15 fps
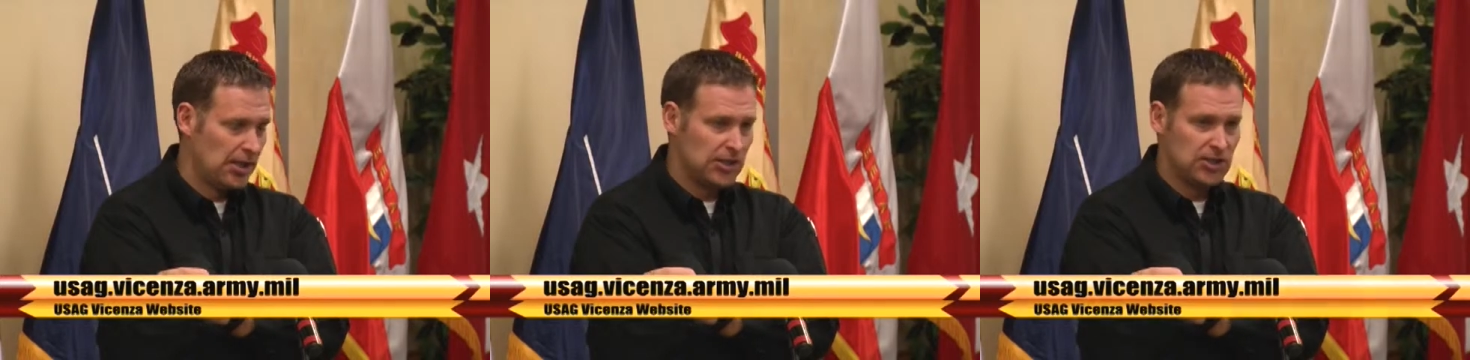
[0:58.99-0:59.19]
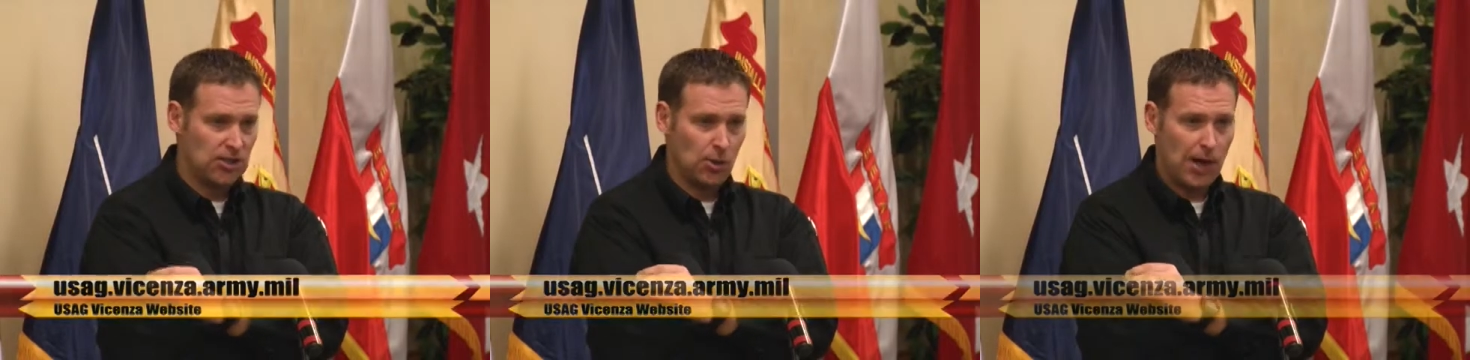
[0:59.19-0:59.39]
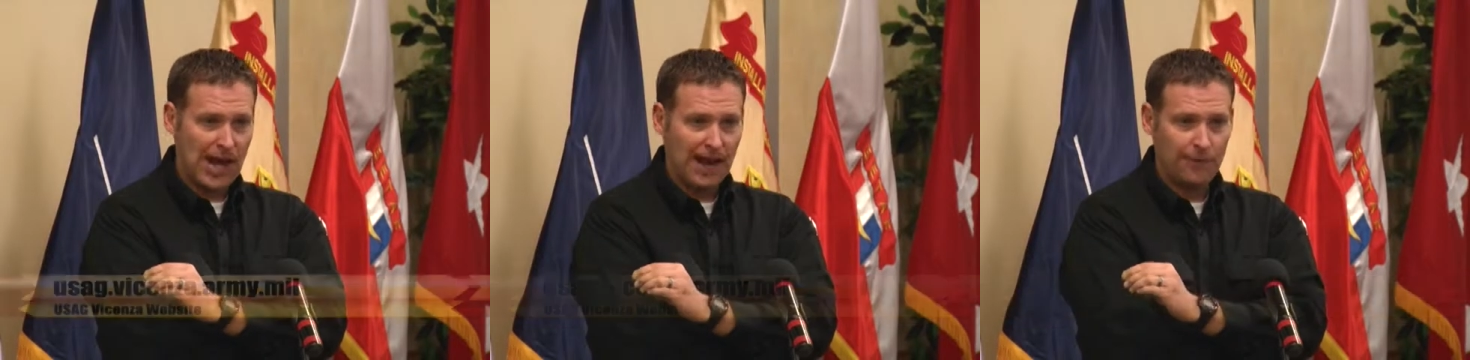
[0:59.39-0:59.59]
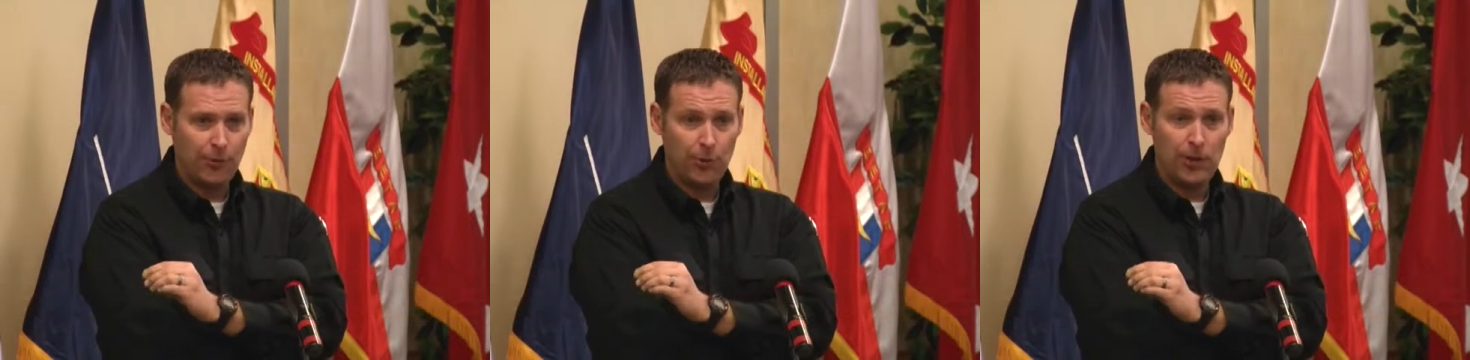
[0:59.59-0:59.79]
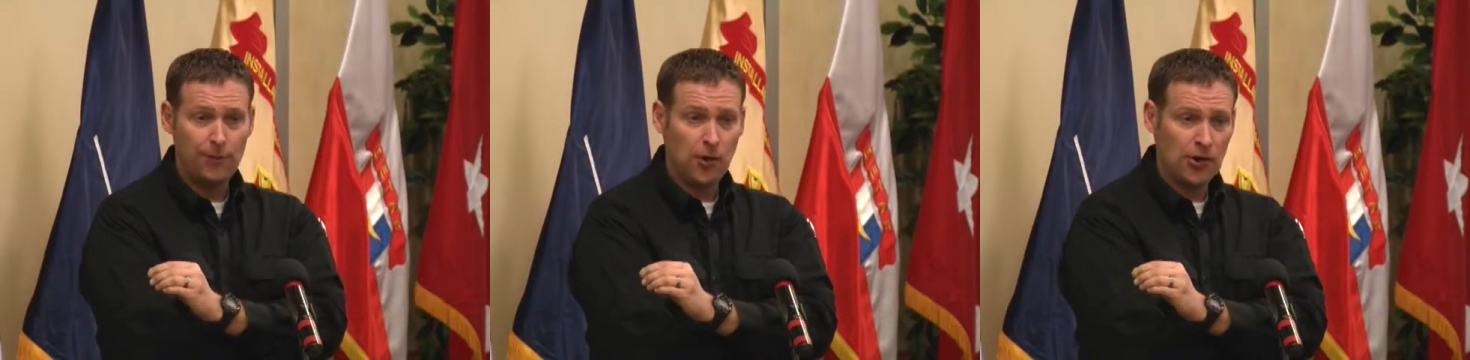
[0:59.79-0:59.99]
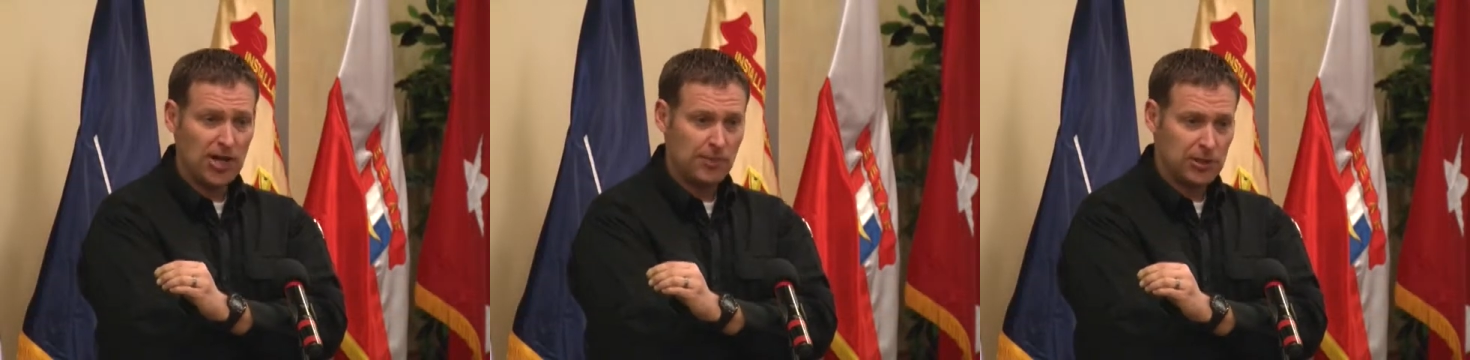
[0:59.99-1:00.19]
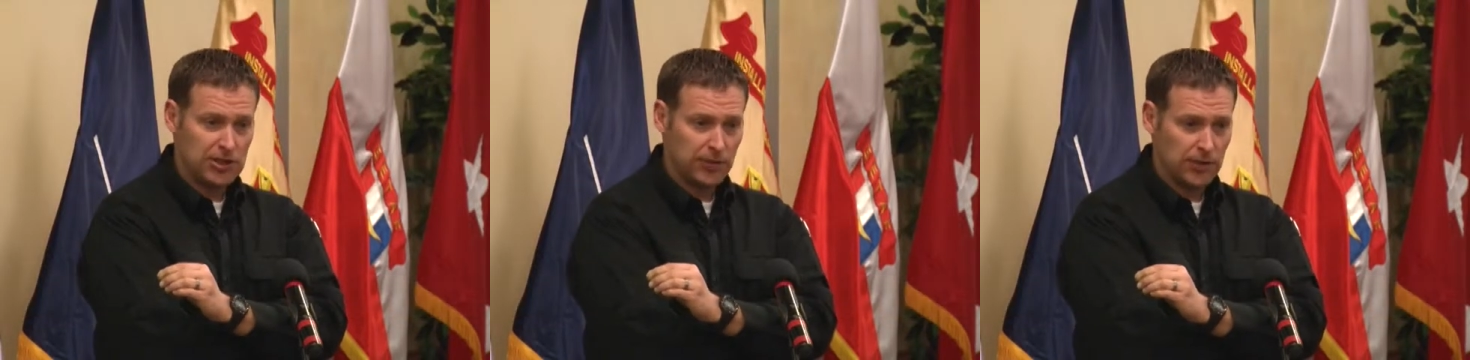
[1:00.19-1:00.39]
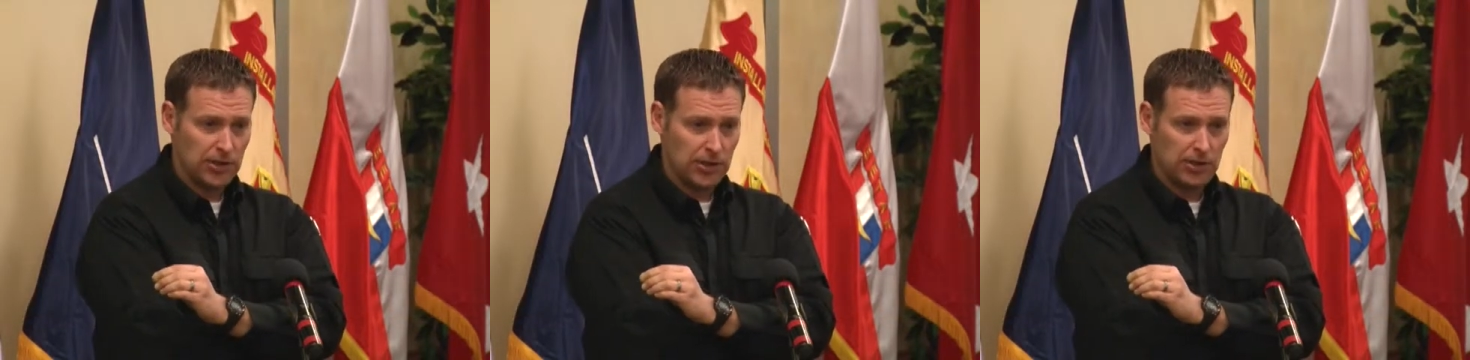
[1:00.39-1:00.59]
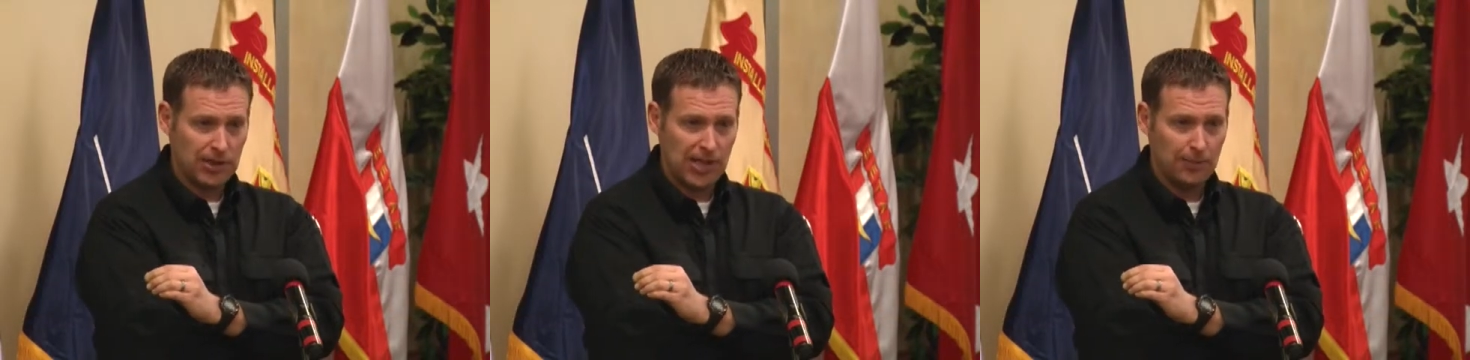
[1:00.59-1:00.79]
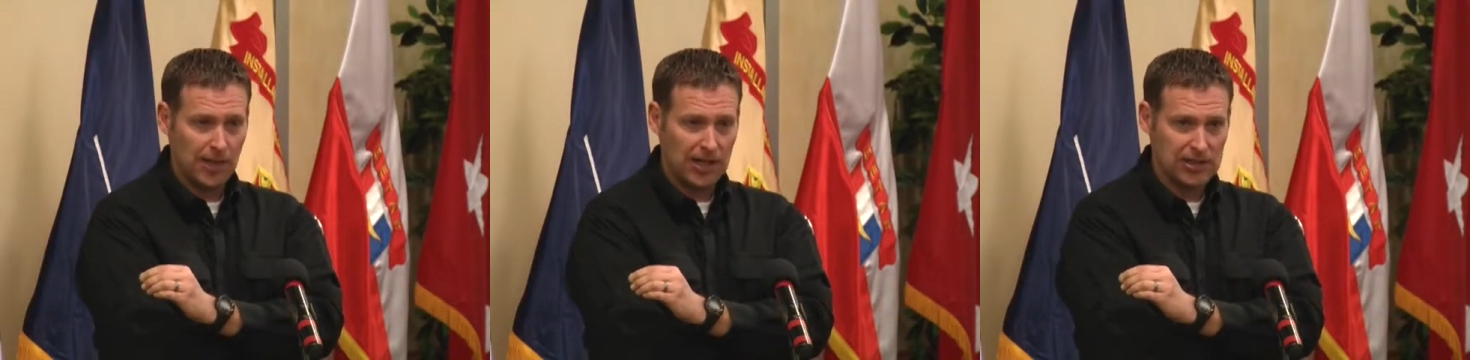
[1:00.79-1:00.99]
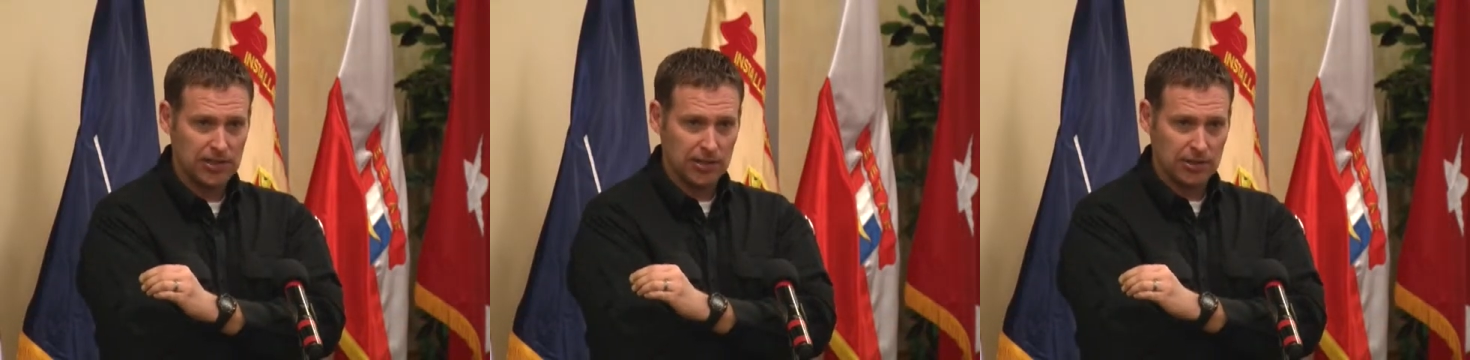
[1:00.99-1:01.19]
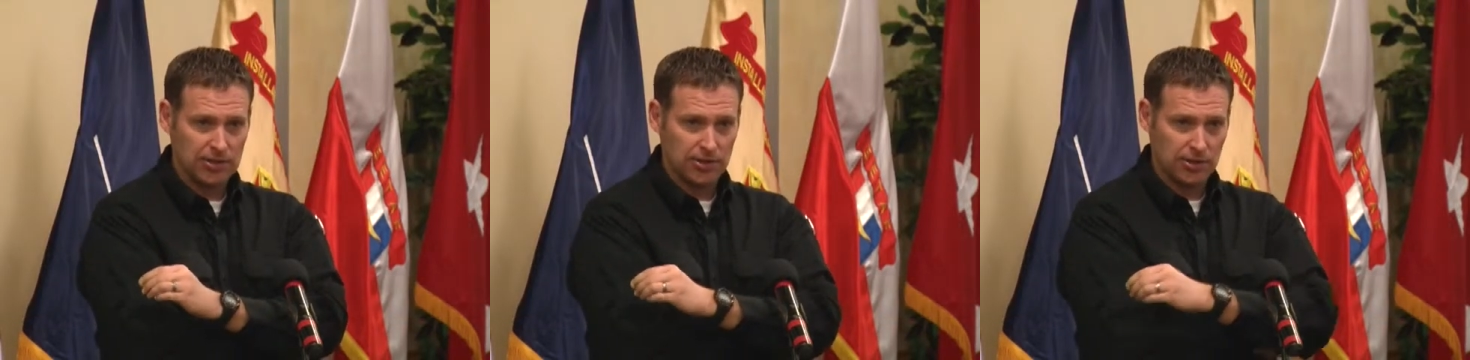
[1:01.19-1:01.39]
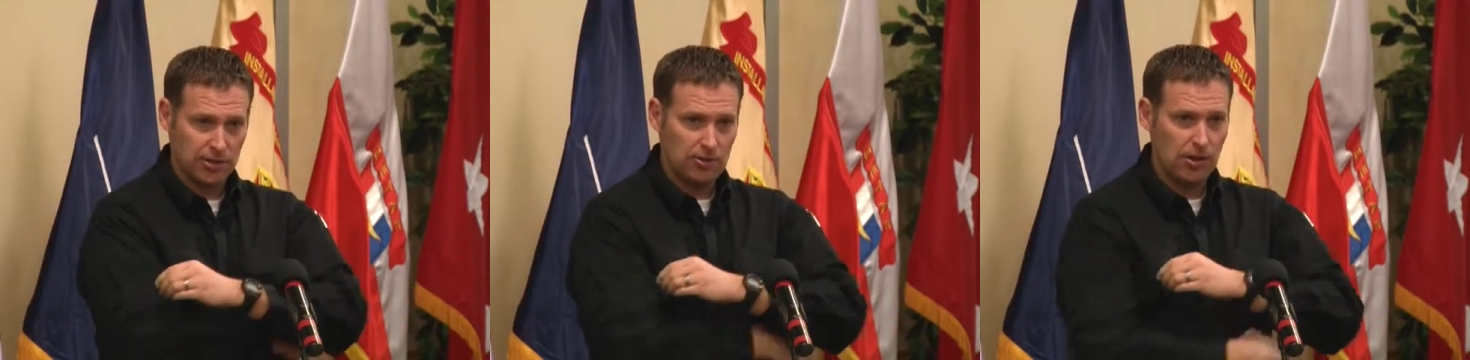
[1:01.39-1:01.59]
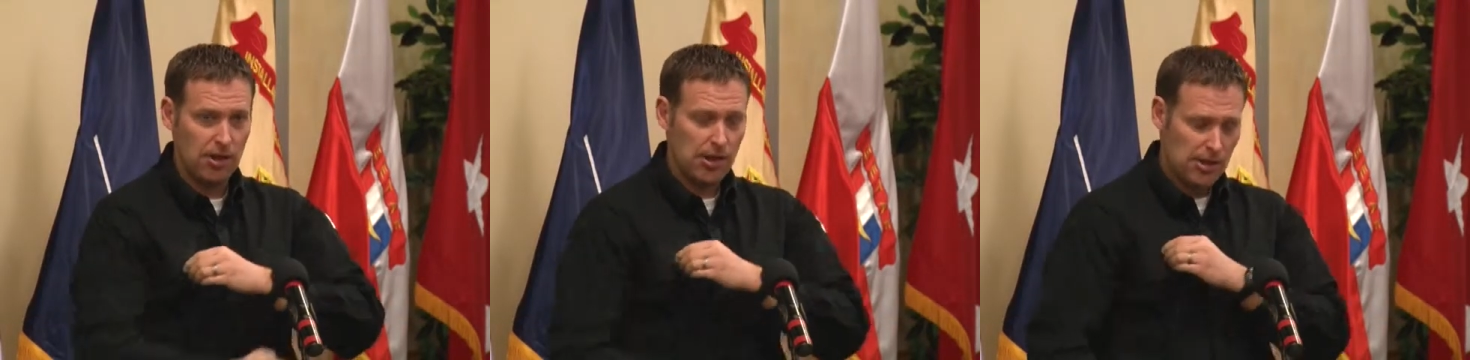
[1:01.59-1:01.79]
So I have 3 phone numbers for you, and I'm not as good as Lou,